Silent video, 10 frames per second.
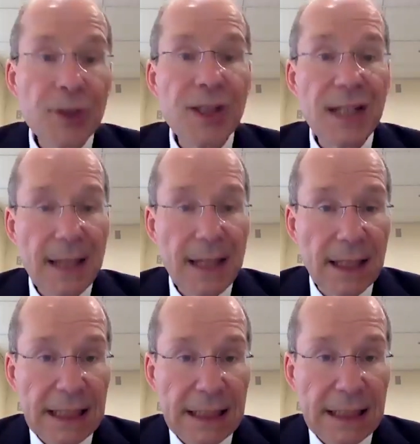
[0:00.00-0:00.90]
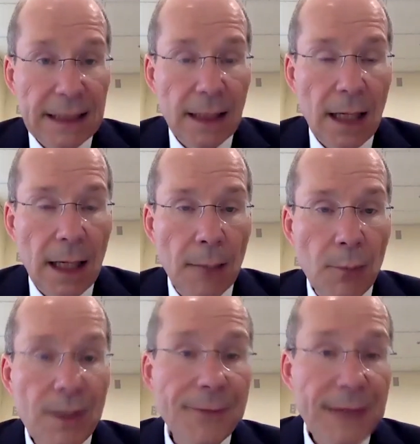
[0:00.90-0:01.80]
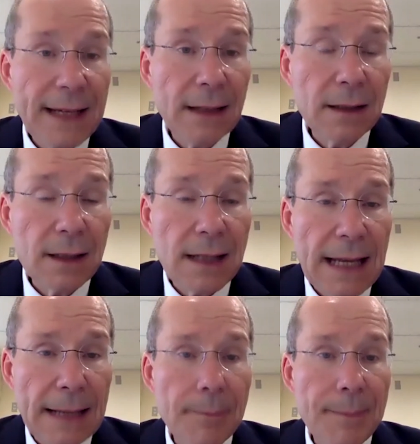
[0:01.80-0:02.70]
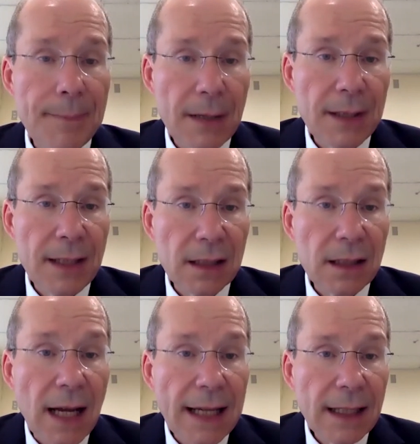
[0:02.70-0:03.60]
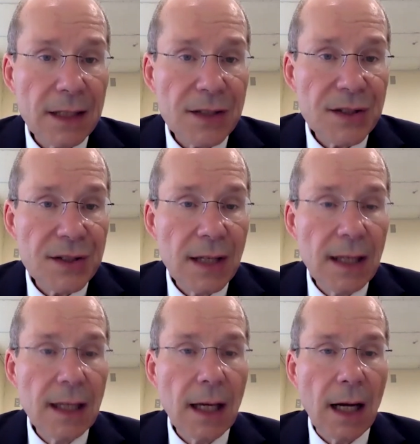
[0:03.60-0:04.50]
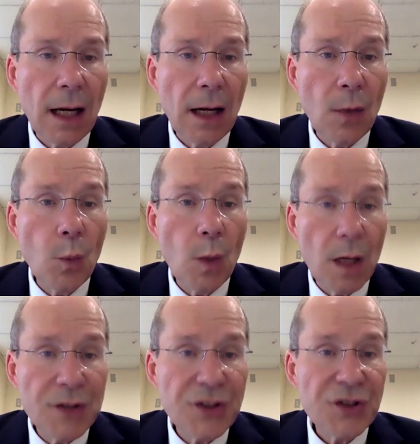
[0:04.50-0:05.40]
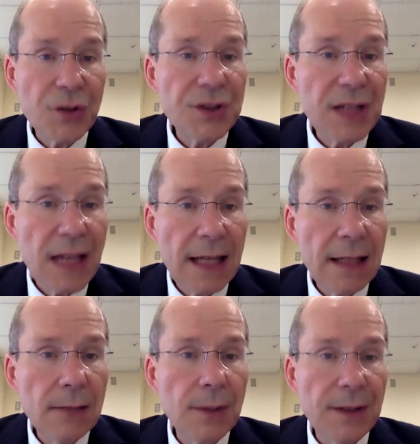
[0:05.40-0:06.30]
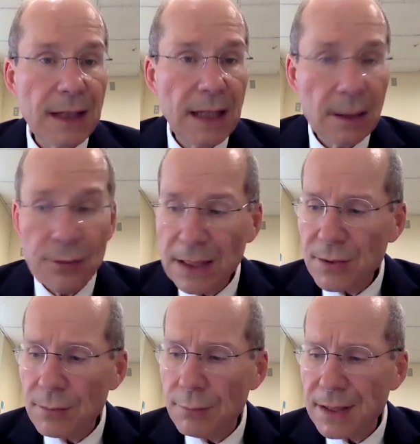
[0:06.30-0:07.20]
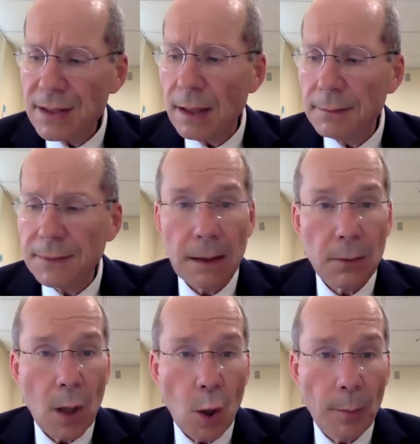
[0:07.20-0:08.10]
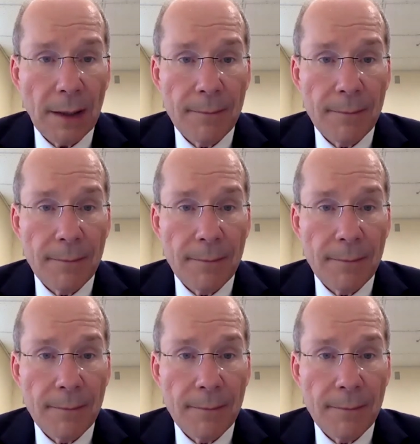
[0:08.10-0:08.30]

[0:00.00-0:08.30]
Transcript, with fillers: Keep your teeth clean. Uh, we found that periodontitis uh, was associated with an increased risk of glaucoma.